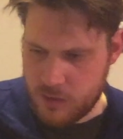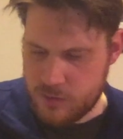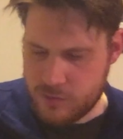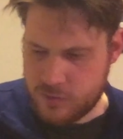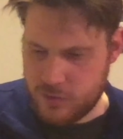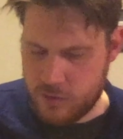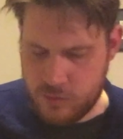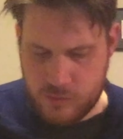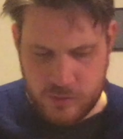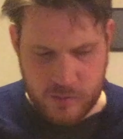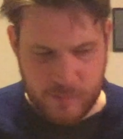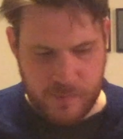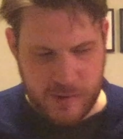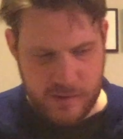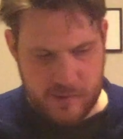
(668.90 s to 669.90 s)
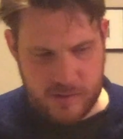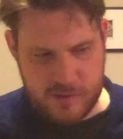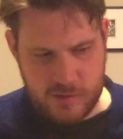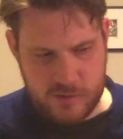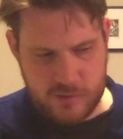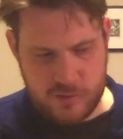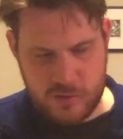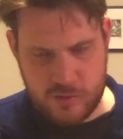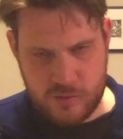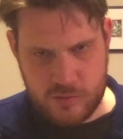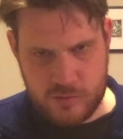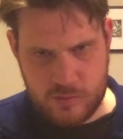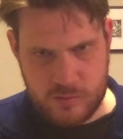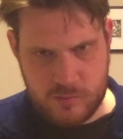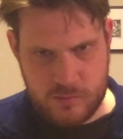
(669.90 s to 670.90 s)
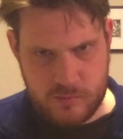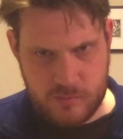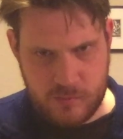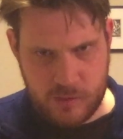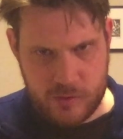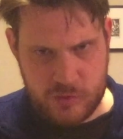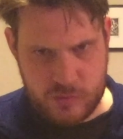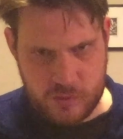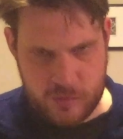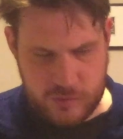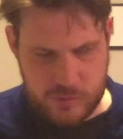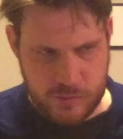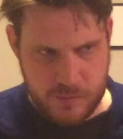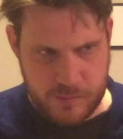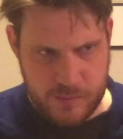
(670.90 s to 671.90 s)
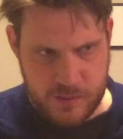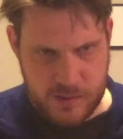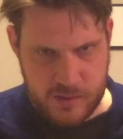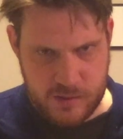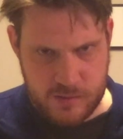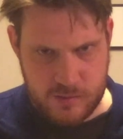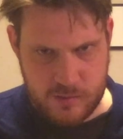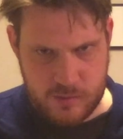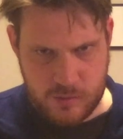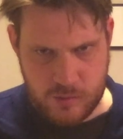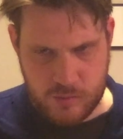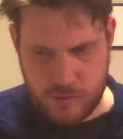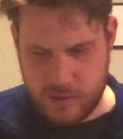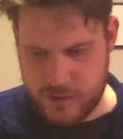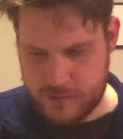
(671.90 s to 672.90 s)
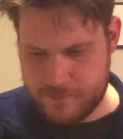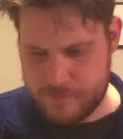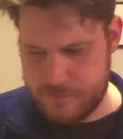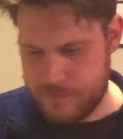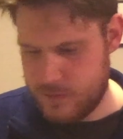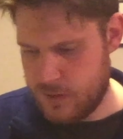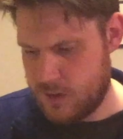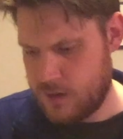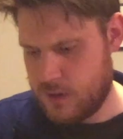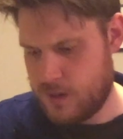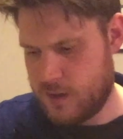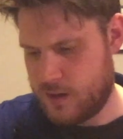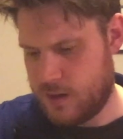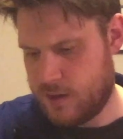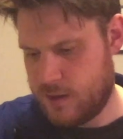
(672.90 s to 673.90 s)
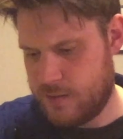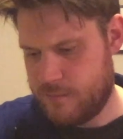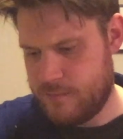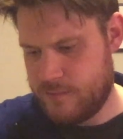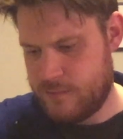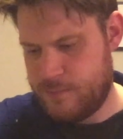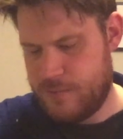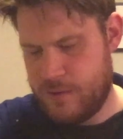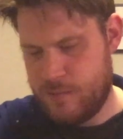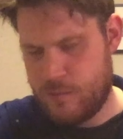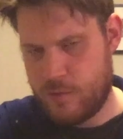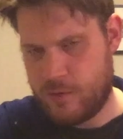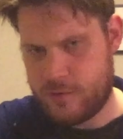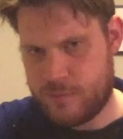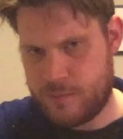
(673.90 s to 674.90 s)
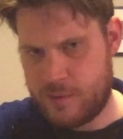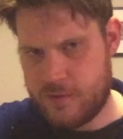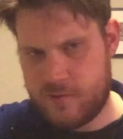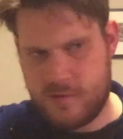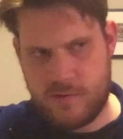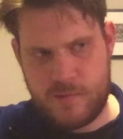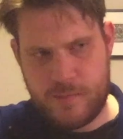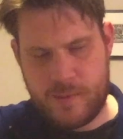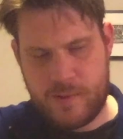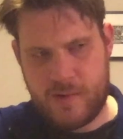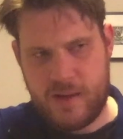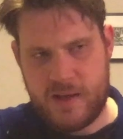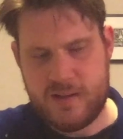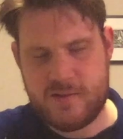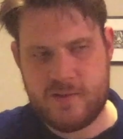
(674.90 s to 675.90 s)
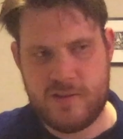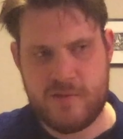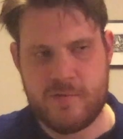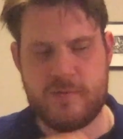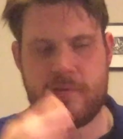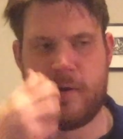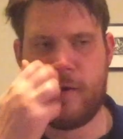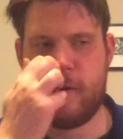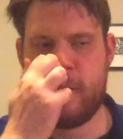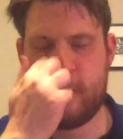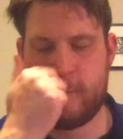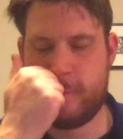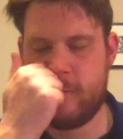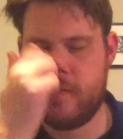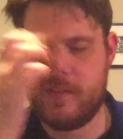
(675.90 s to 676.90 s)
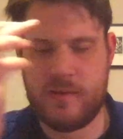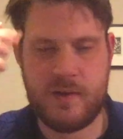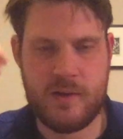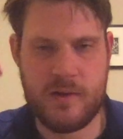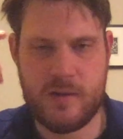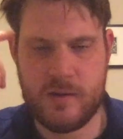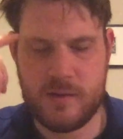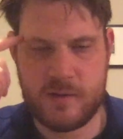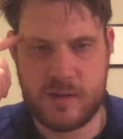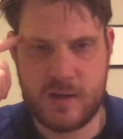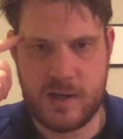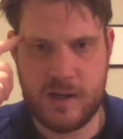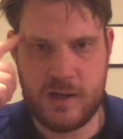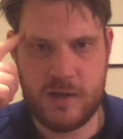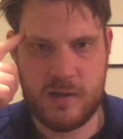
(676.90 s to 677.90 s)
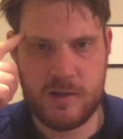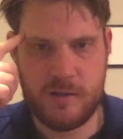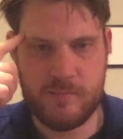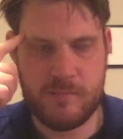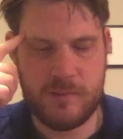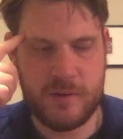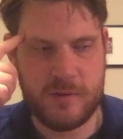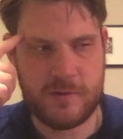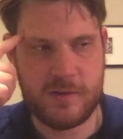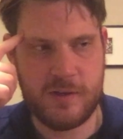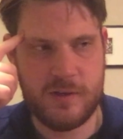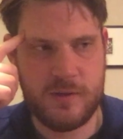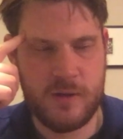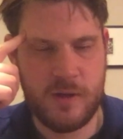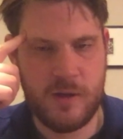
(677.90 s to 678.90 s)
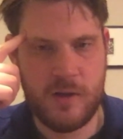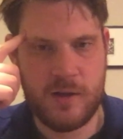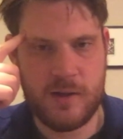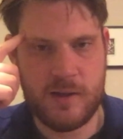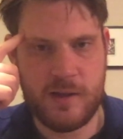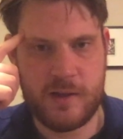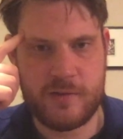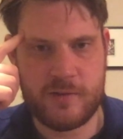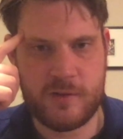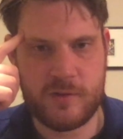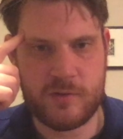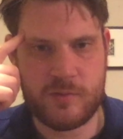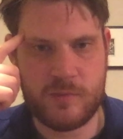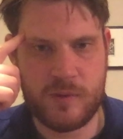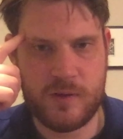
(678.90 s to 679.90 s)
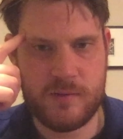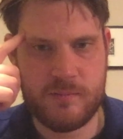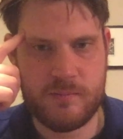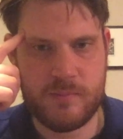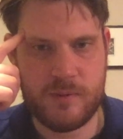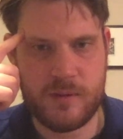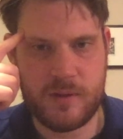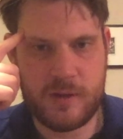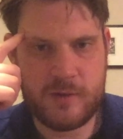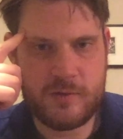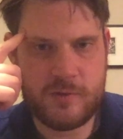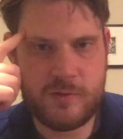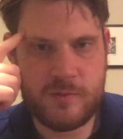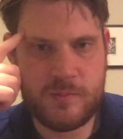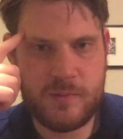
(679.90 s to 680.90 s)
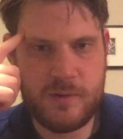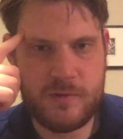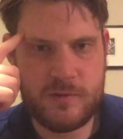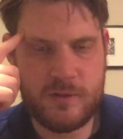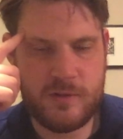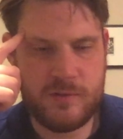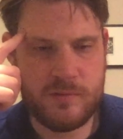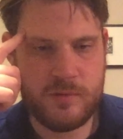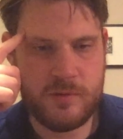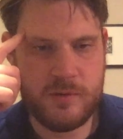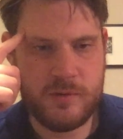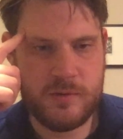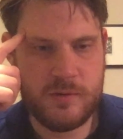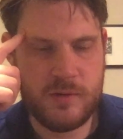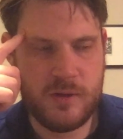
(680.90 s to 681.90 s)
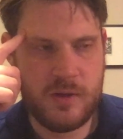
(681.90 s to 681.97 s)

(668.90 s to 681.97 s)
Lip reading: So comparing the two, my choice would be the green. A bit more expensive, about 85 Canadian in BC, less elsewhere, but that's just BC for you.